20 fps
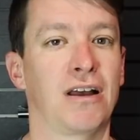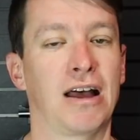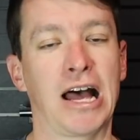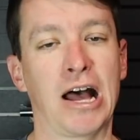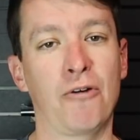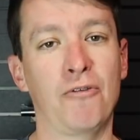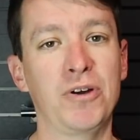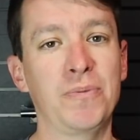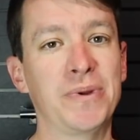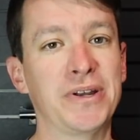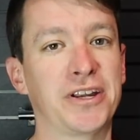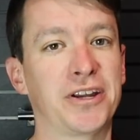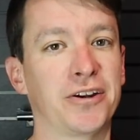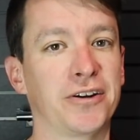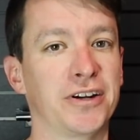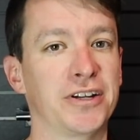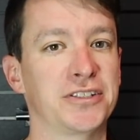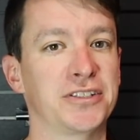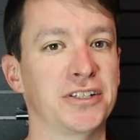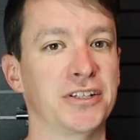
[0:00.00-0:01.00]
I would be
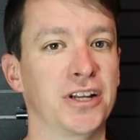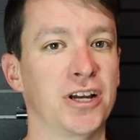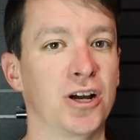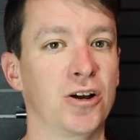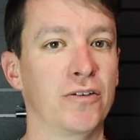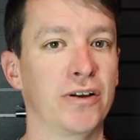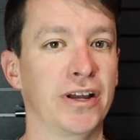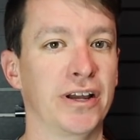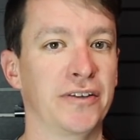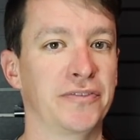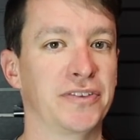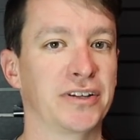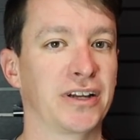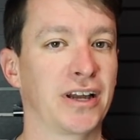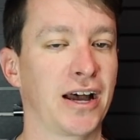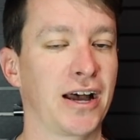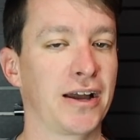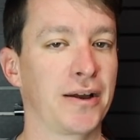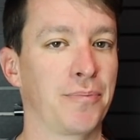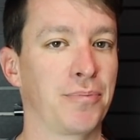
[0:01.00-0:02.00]
curious to know if the
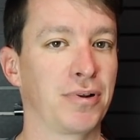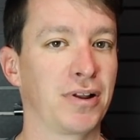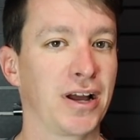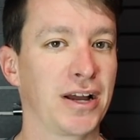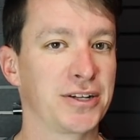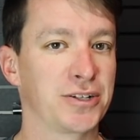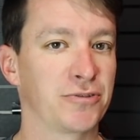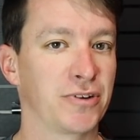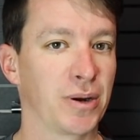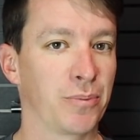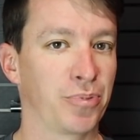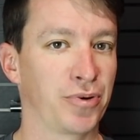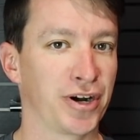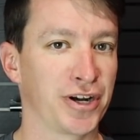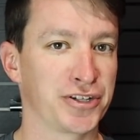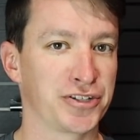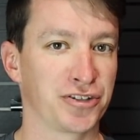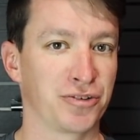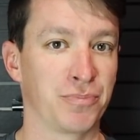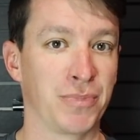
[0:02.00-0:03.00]
guy applied direct
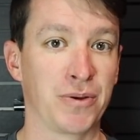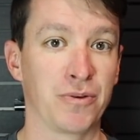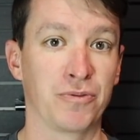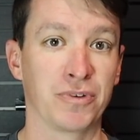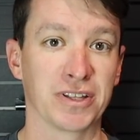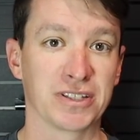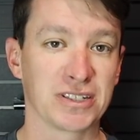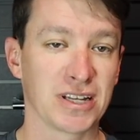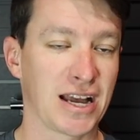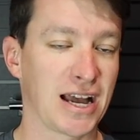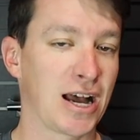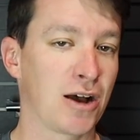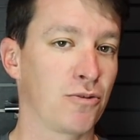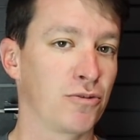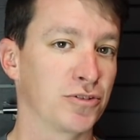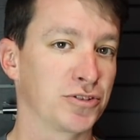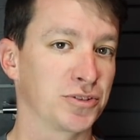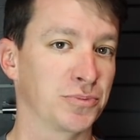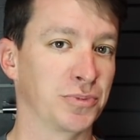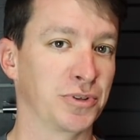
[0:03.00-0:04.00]
pressure maybe with a
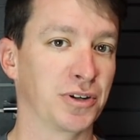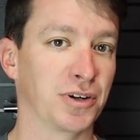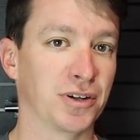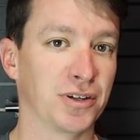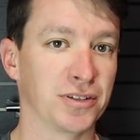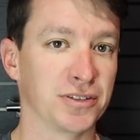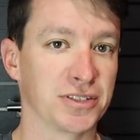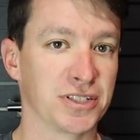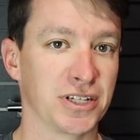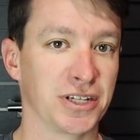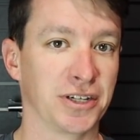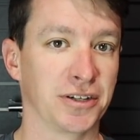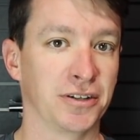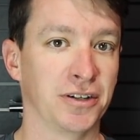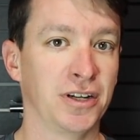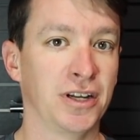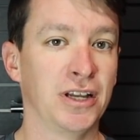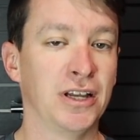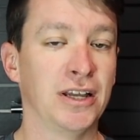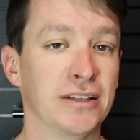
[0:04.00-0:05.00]
towel, some gauze
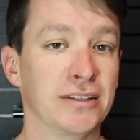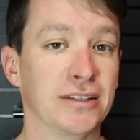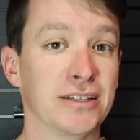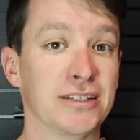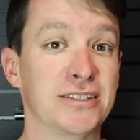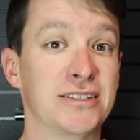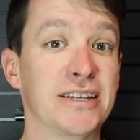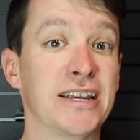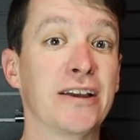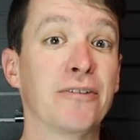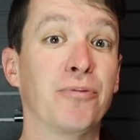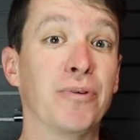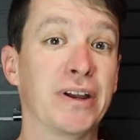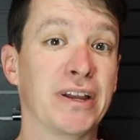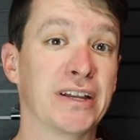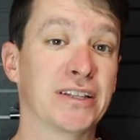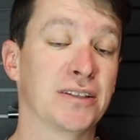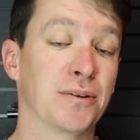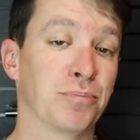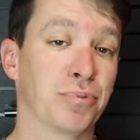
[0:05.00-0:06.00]
here to see if we
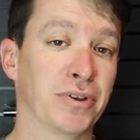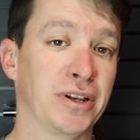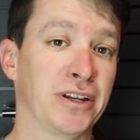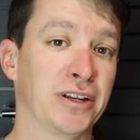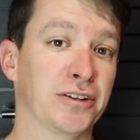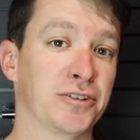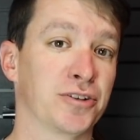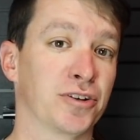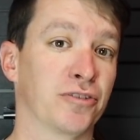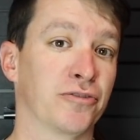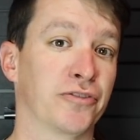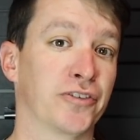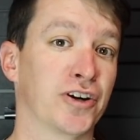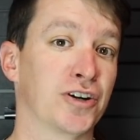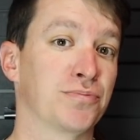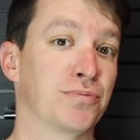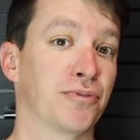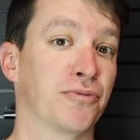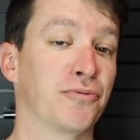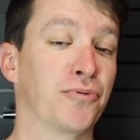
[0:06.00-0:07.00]
get the bleeding control
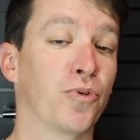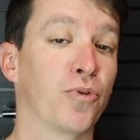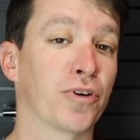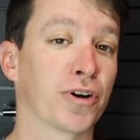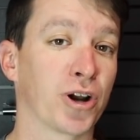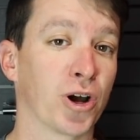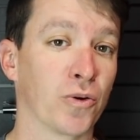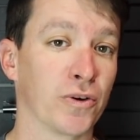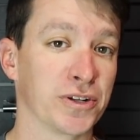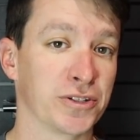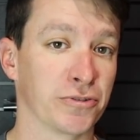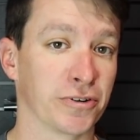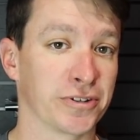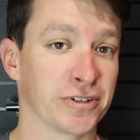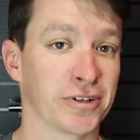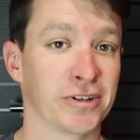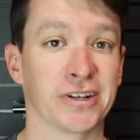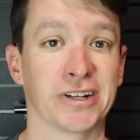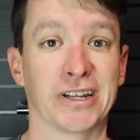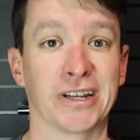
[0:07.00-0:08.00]
first before going to a
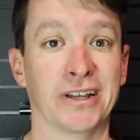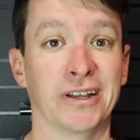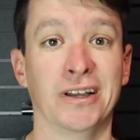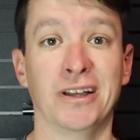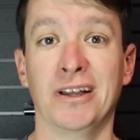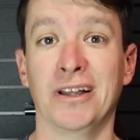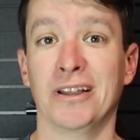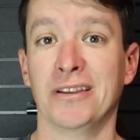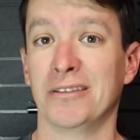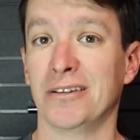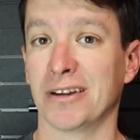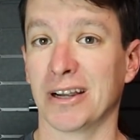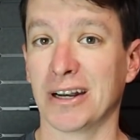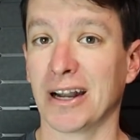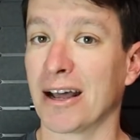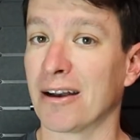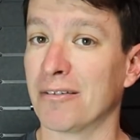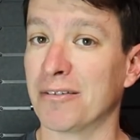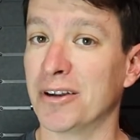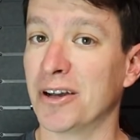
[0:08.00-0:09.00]
tourniquet. There again,
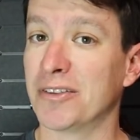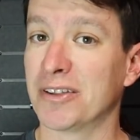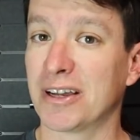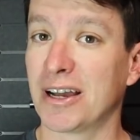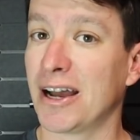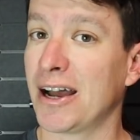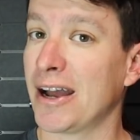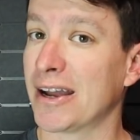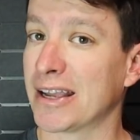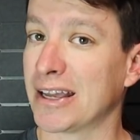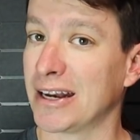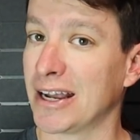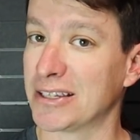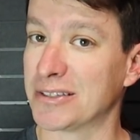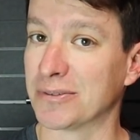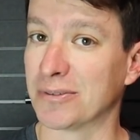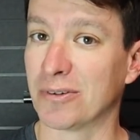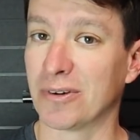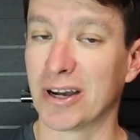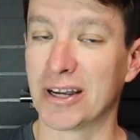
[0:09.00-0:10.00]
I don't know the guy, I can
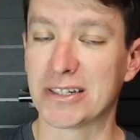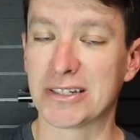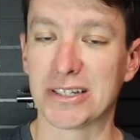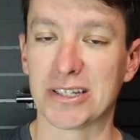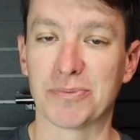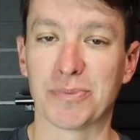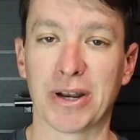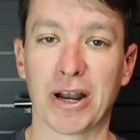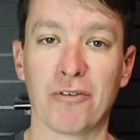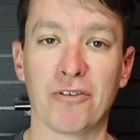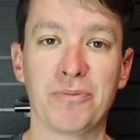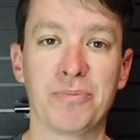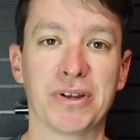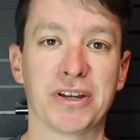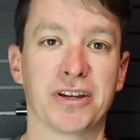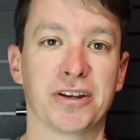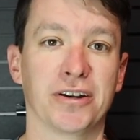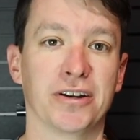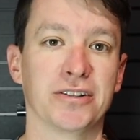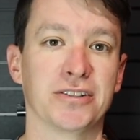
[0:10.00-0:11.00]
ask him questions, but I would be
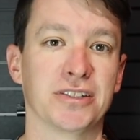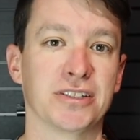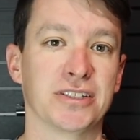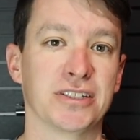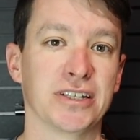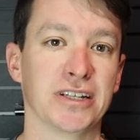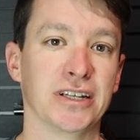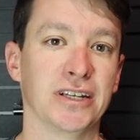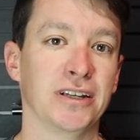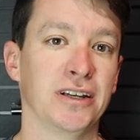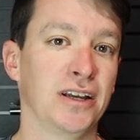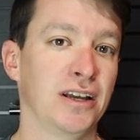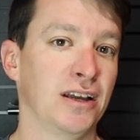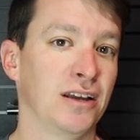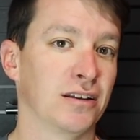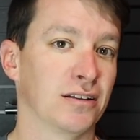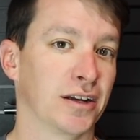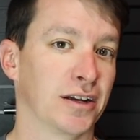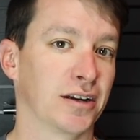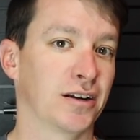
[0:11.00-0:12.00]
curious to see
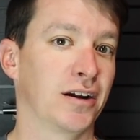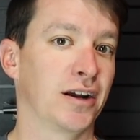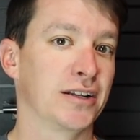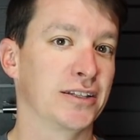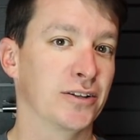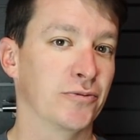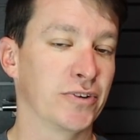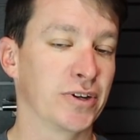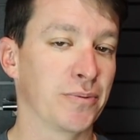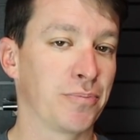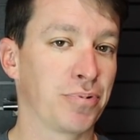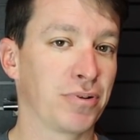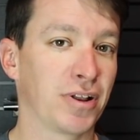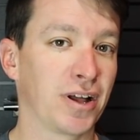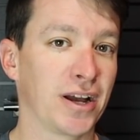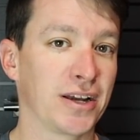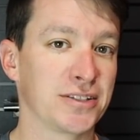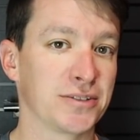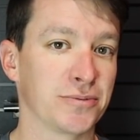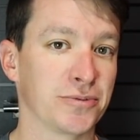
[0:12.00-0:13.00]
like, all right, did we
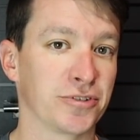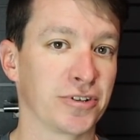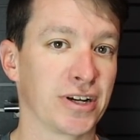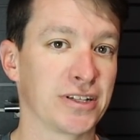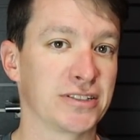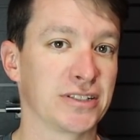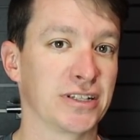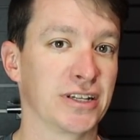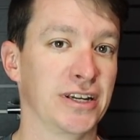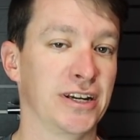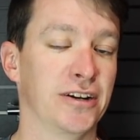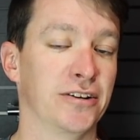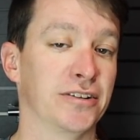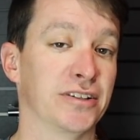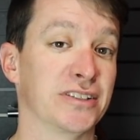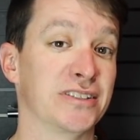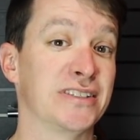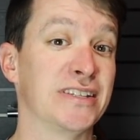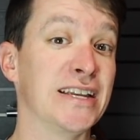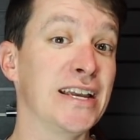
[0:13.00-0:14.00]
apply some dressing here
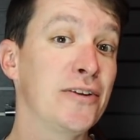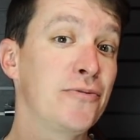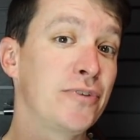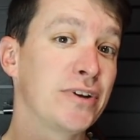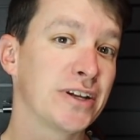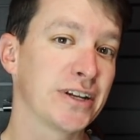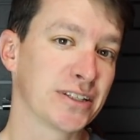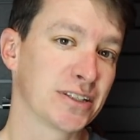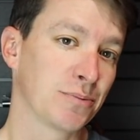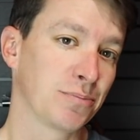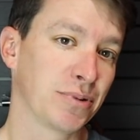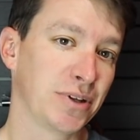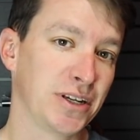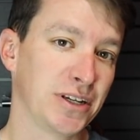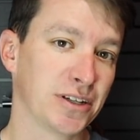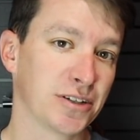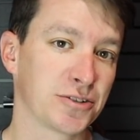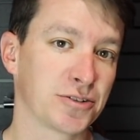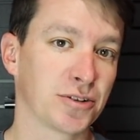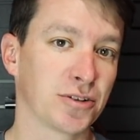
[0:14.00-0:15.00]
to see if we get the bleeding
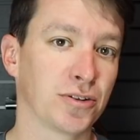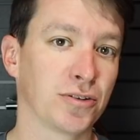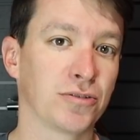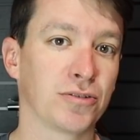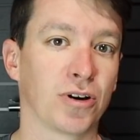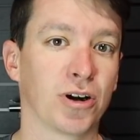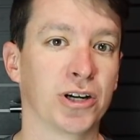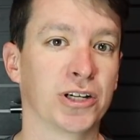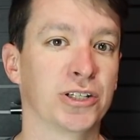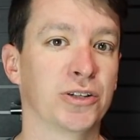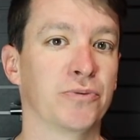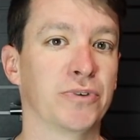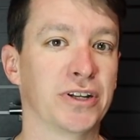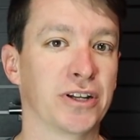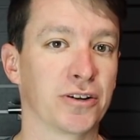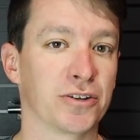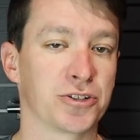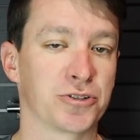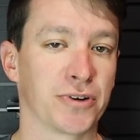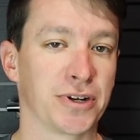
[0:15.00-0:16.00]
controlled or did we
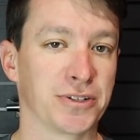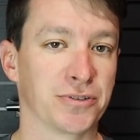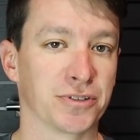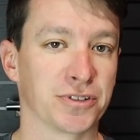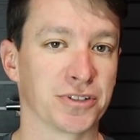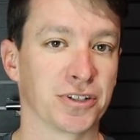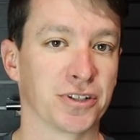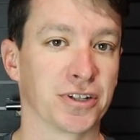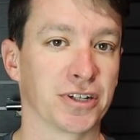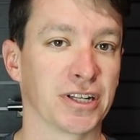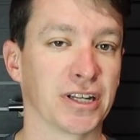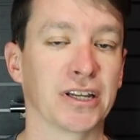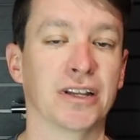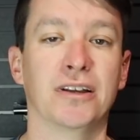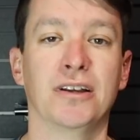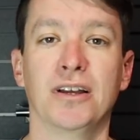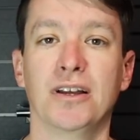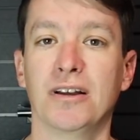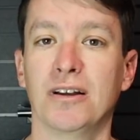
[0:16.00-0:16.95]
go straight to a tourniquet?